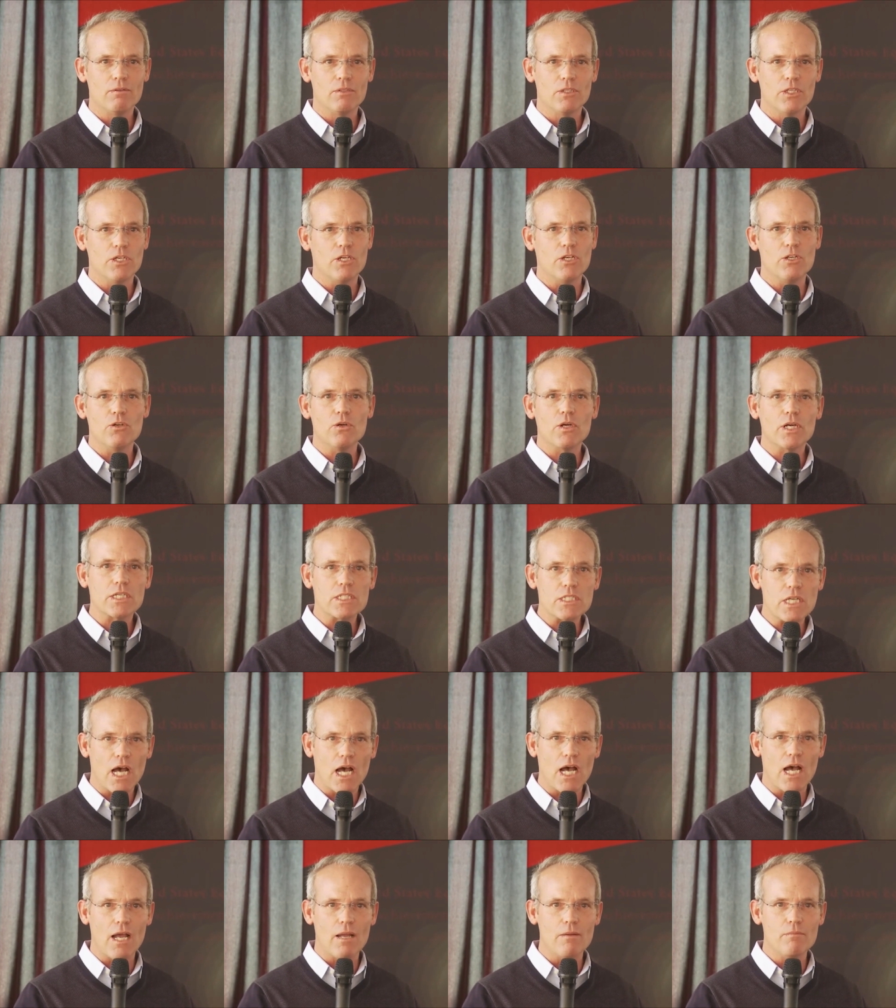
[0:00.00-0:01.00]
The New York
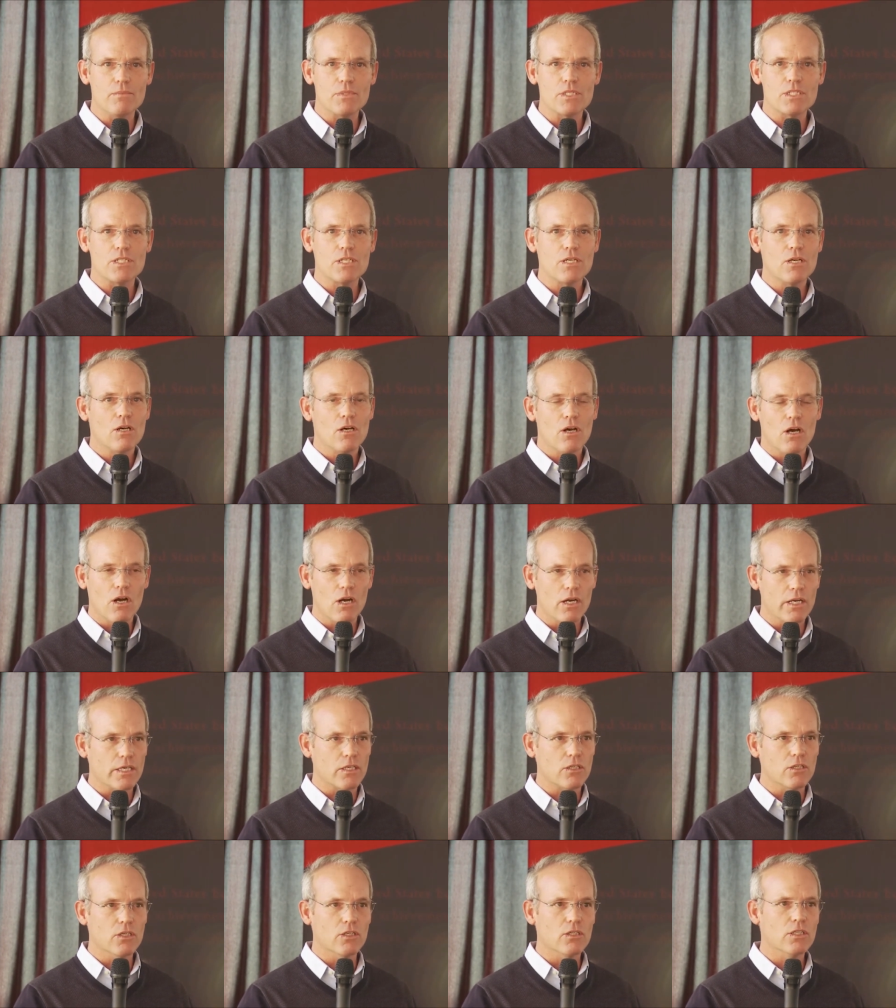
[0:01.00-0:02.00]
Times
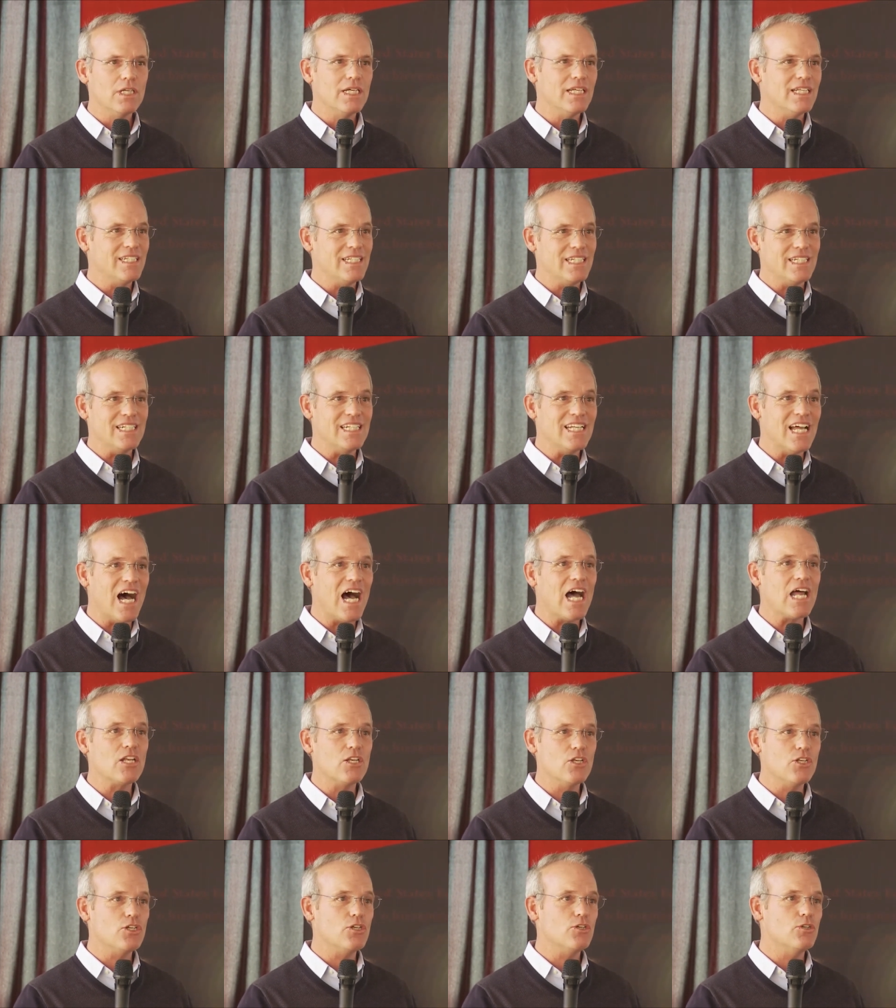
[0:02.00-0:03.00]
article did
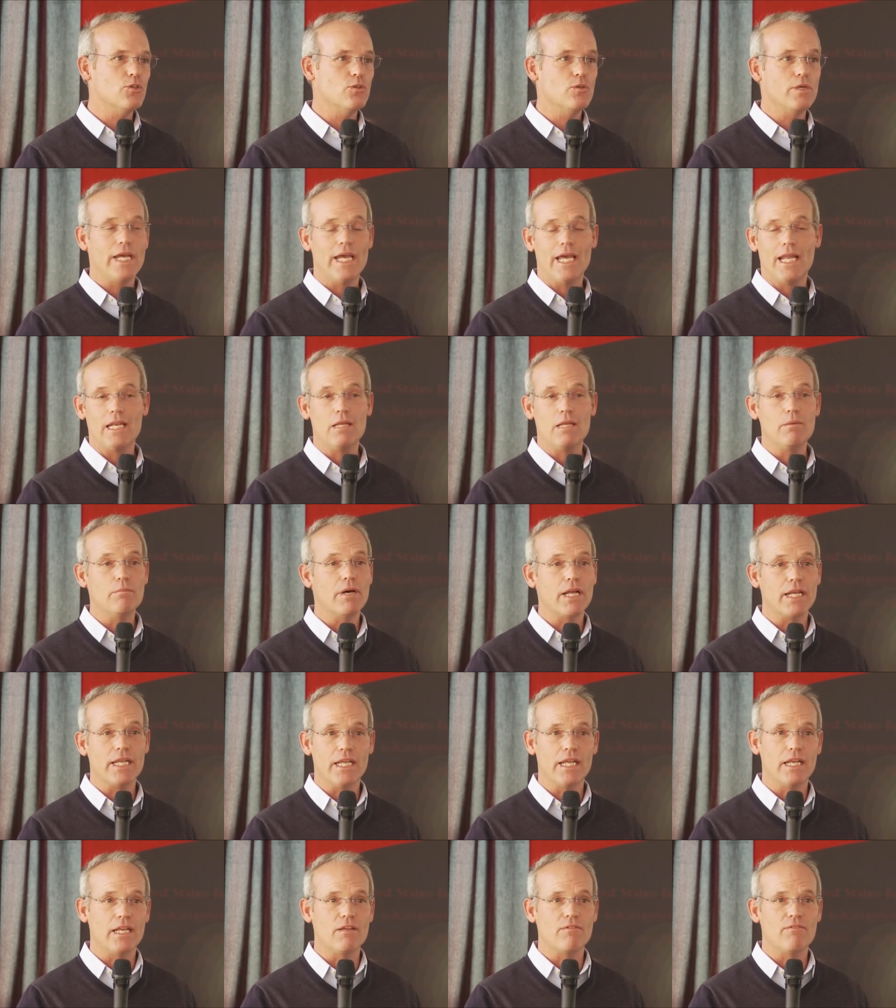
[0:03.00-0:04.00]
not do
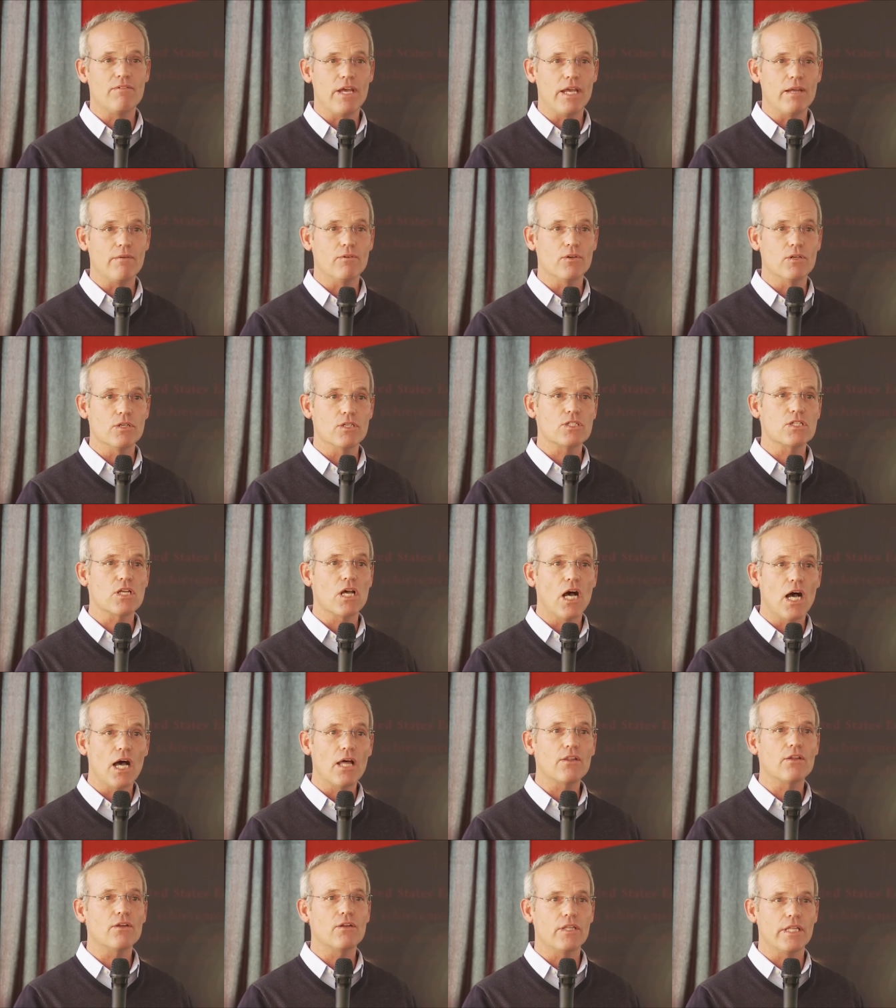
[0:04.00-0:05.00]
anybody any favors
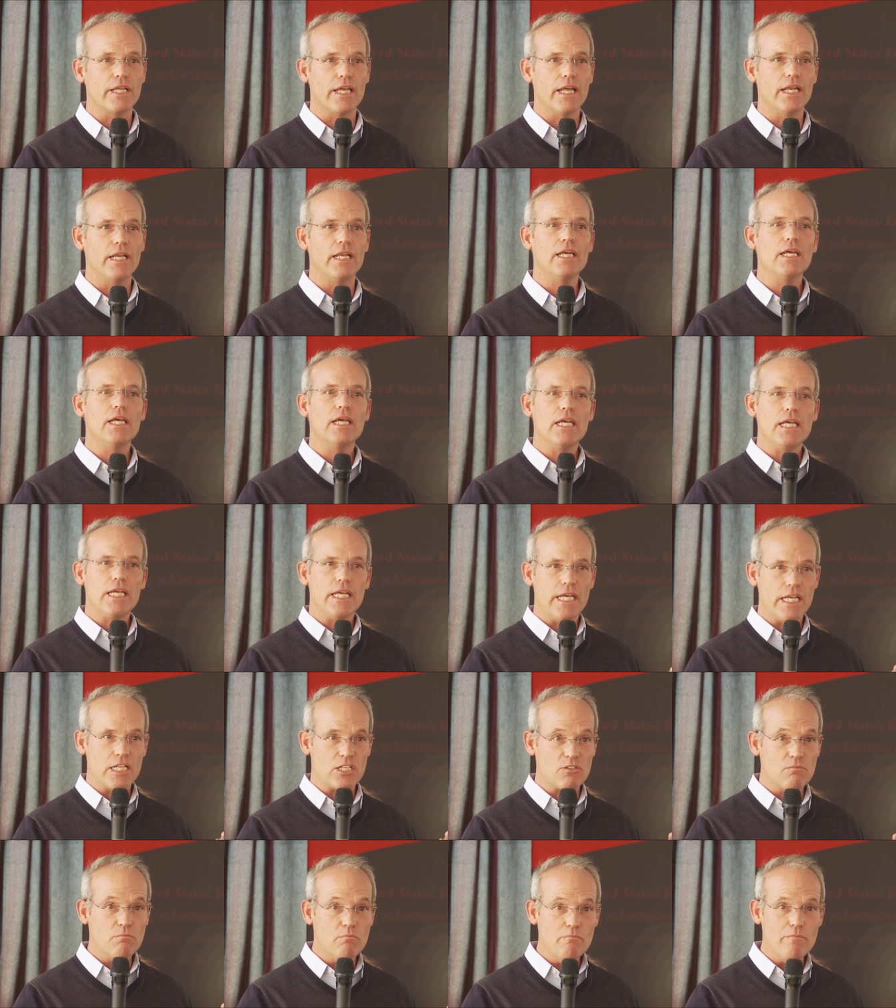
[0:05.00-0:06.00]
other than
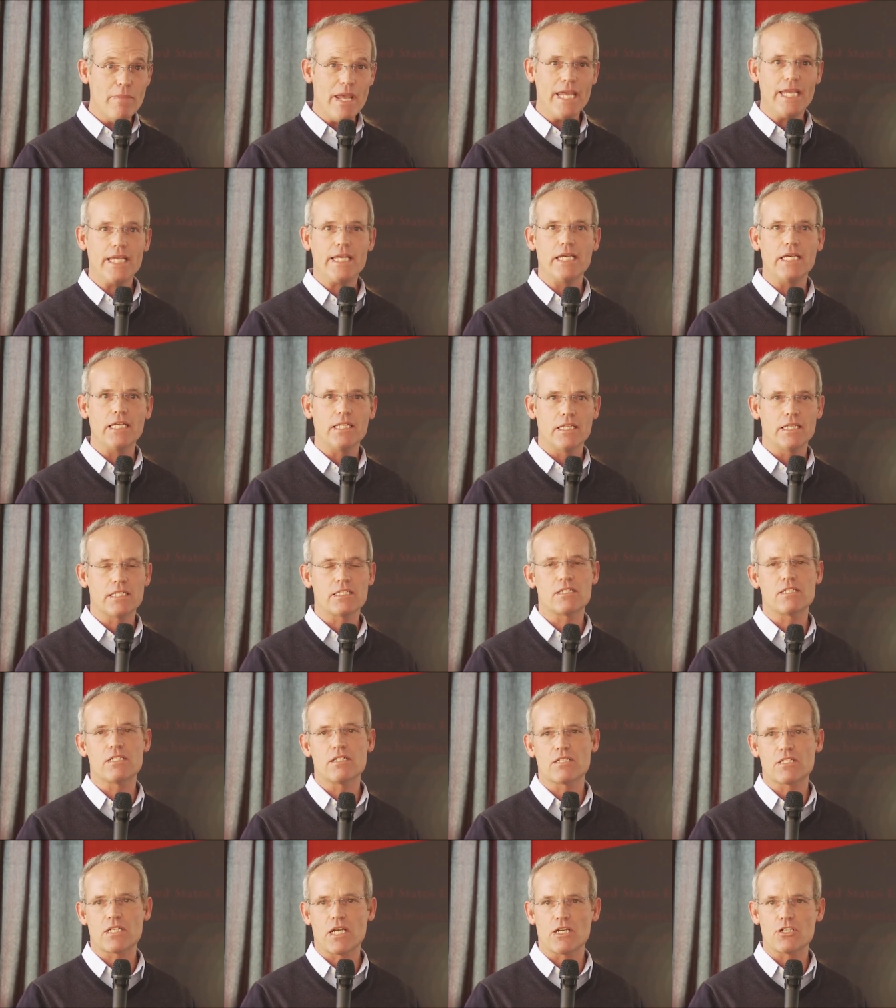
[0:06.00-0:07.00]
it's making this
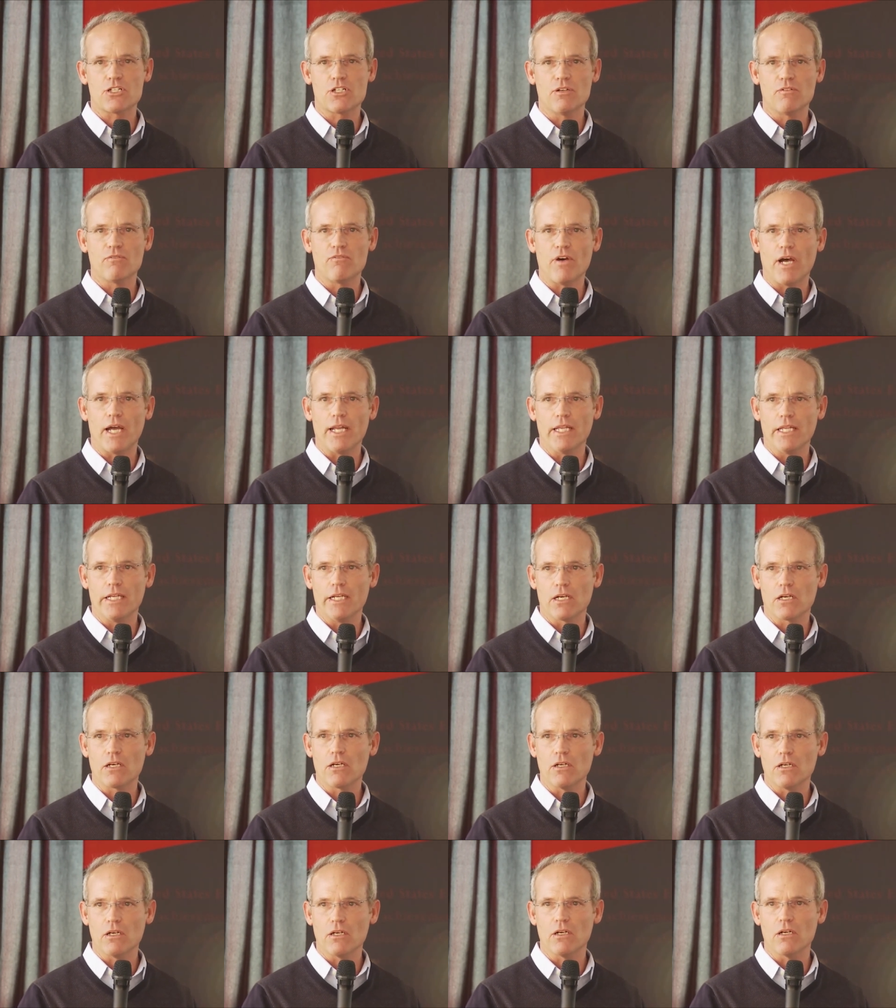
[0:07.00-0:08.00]
discussion finally
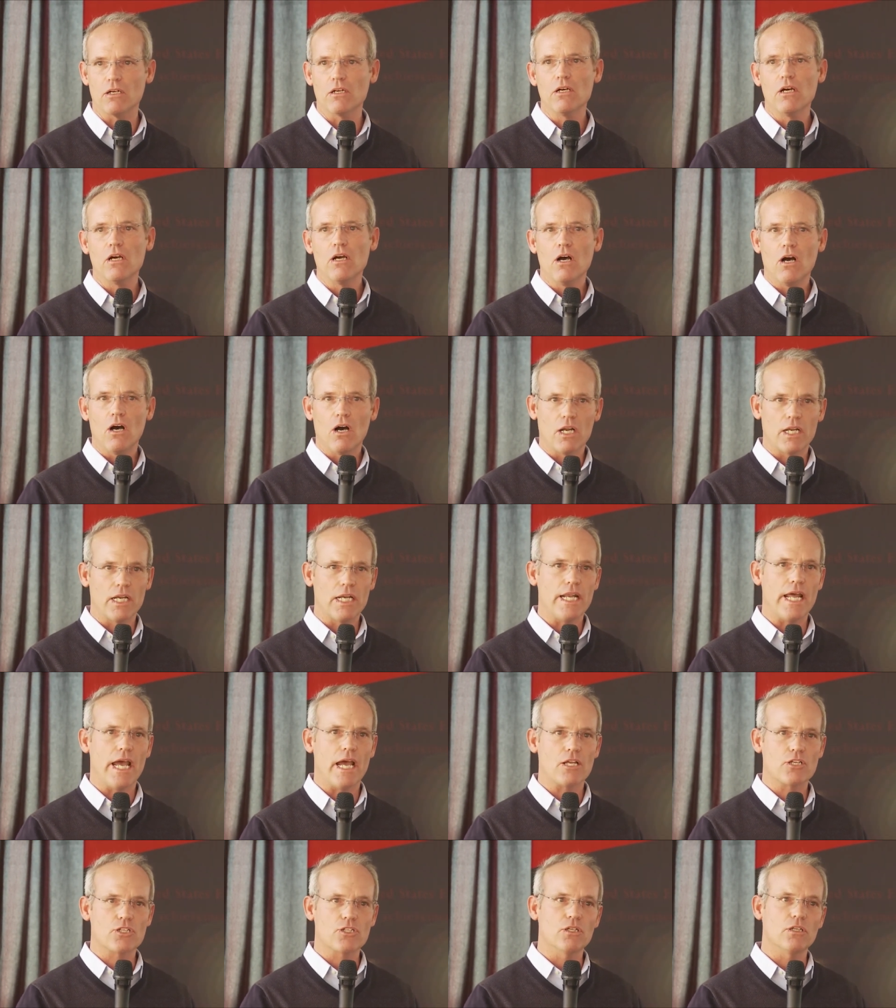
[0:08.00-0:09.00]
occur on a
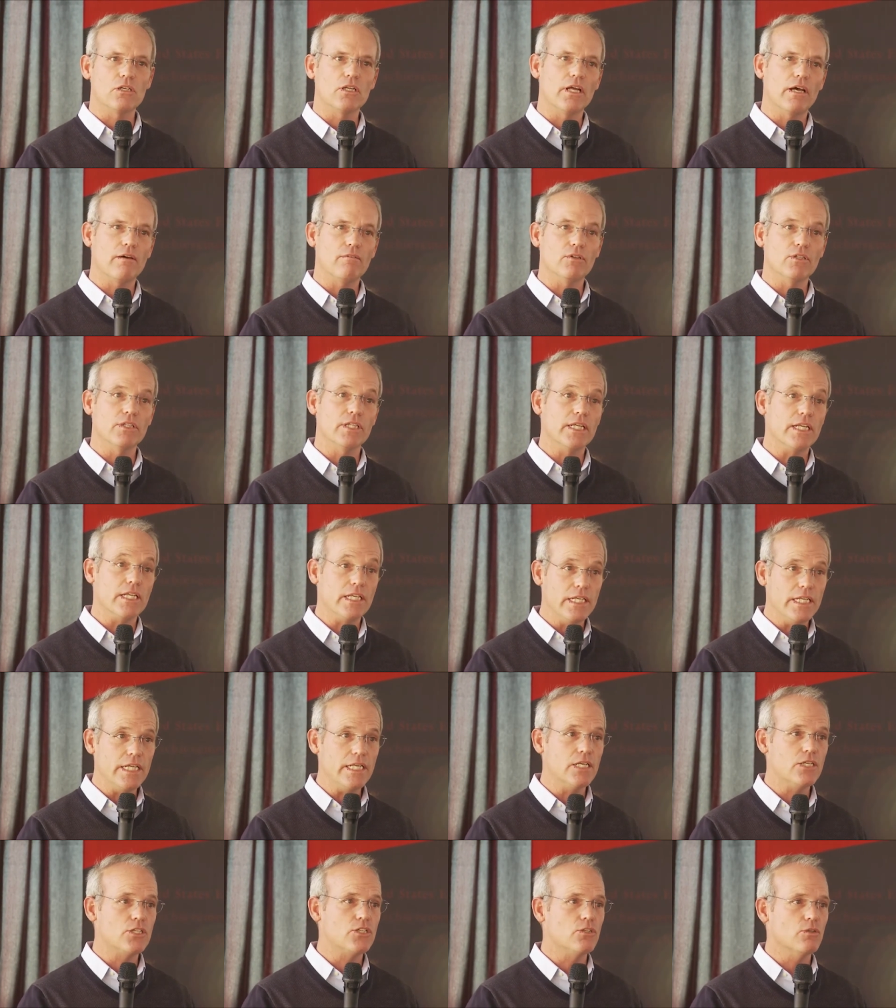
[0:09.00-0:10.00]
national level that
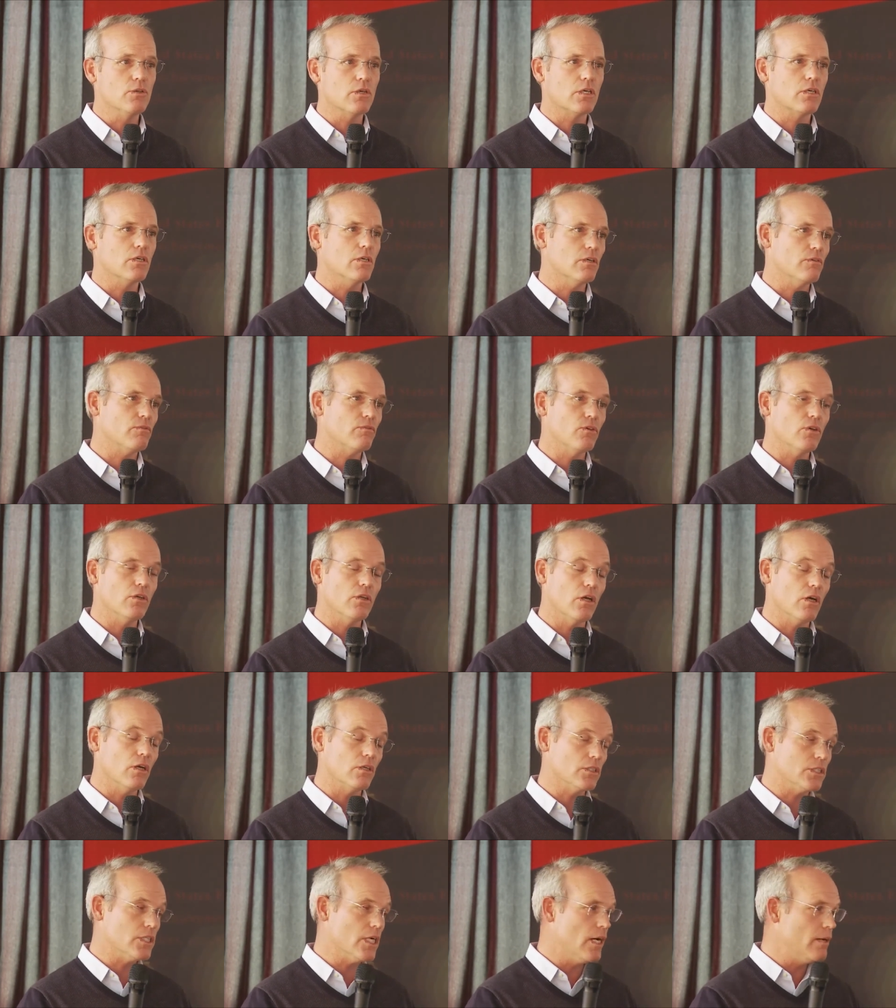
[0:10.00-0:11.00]
needed to occur for a long
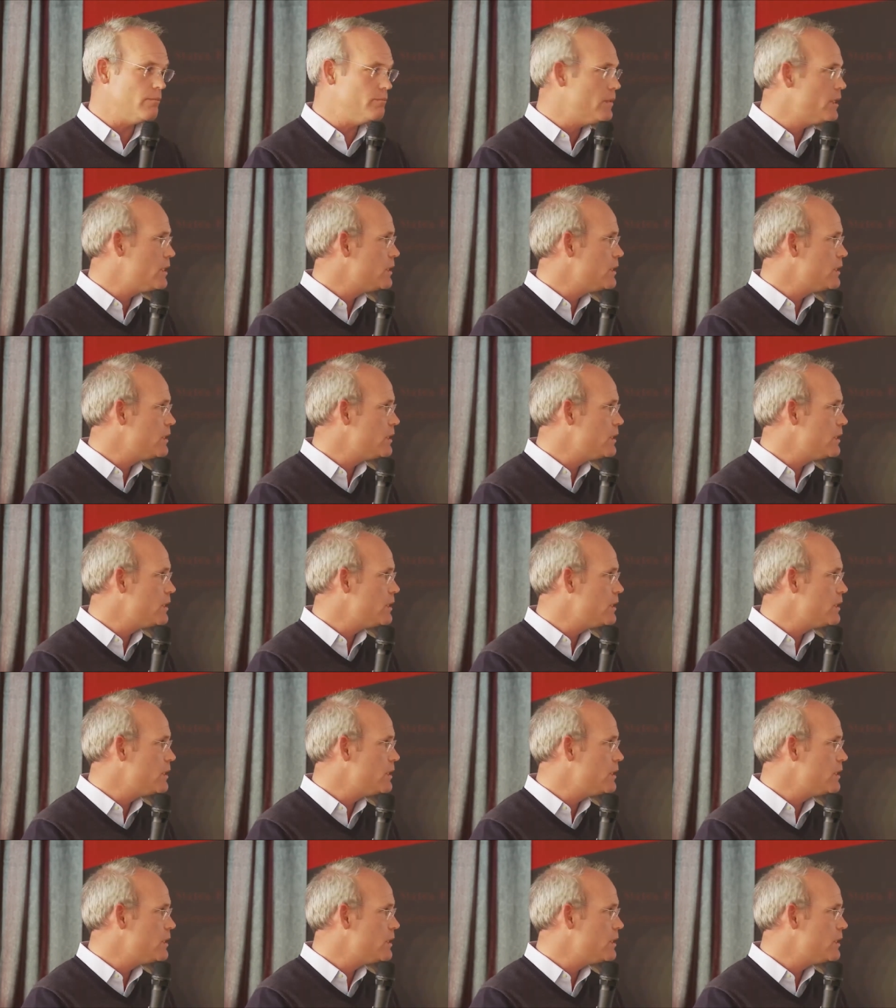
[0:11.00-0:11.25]
time.